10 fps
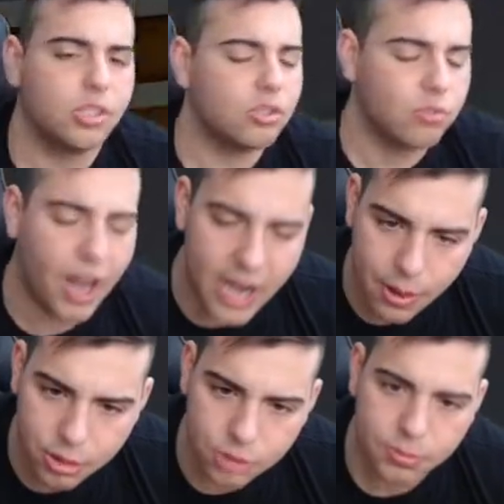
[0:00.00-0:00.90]
Just ride
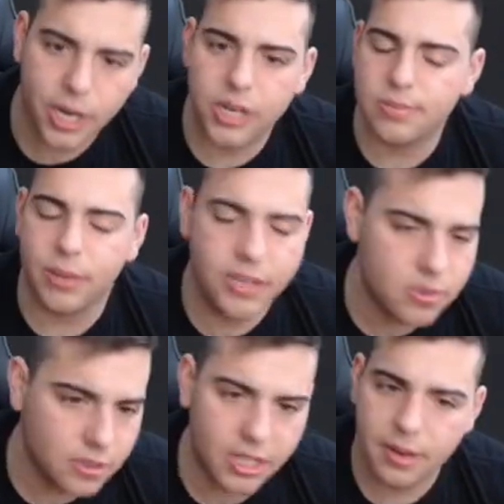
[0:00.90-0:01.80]
out with your players. Play
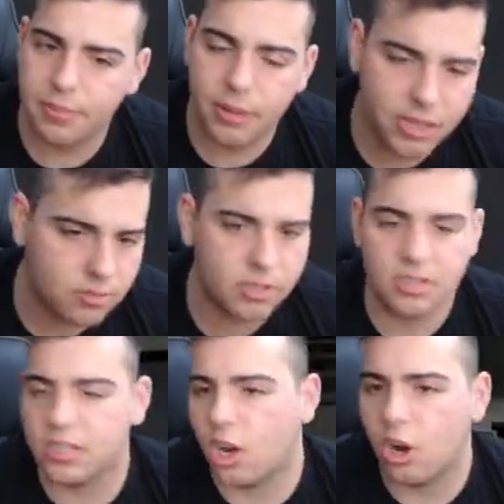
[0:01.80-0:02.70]
some unlimited. Play some
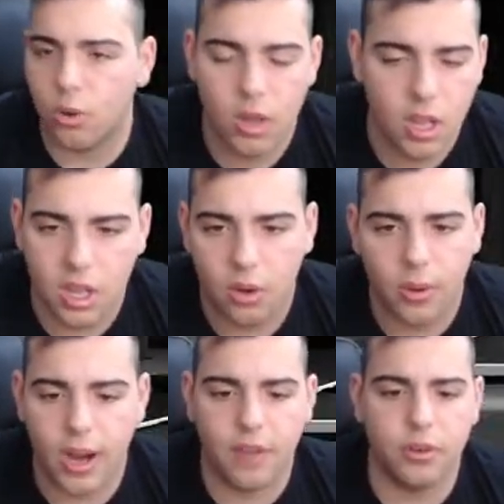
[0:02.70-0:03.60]
TTO.
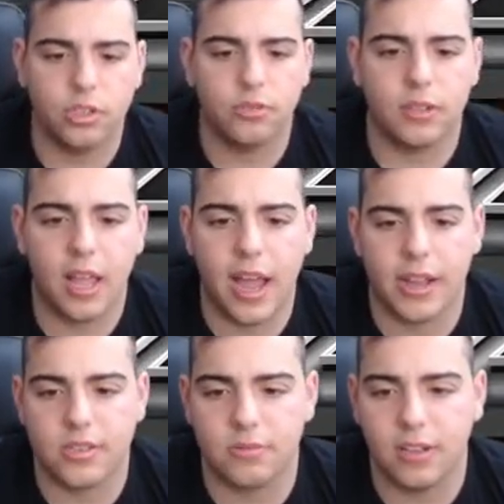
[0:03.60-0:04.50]
Whatever. Just
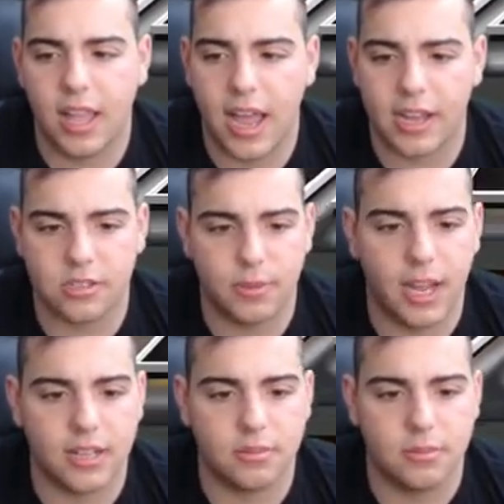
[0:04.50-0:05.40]
relax. Relax. We
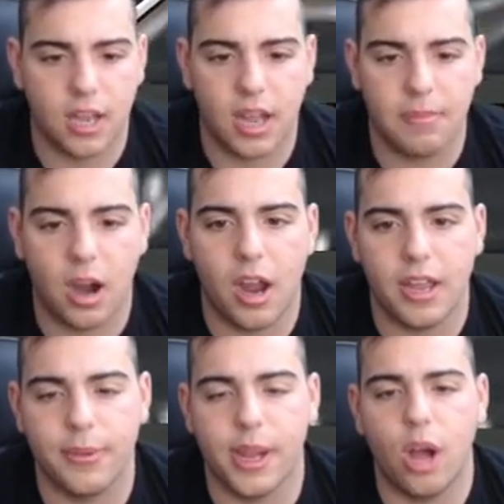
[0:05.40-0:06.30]
got some time. All right,
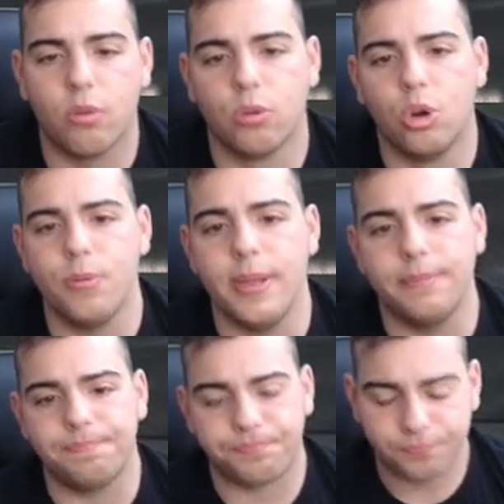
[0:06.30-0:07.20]
here we go.
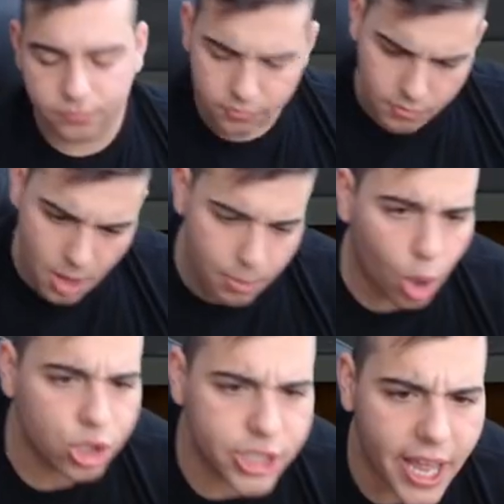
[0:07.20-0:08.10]
Ruby,
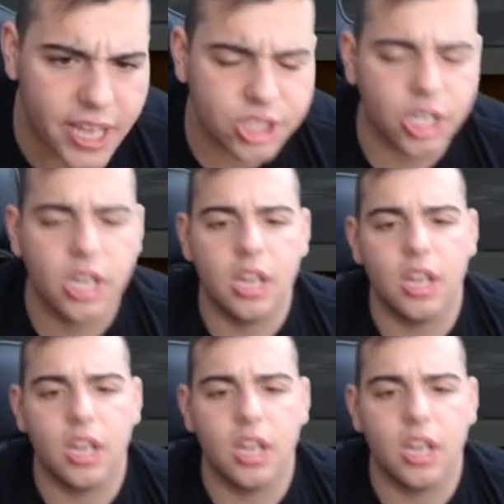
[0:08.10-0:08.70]
Poljesh.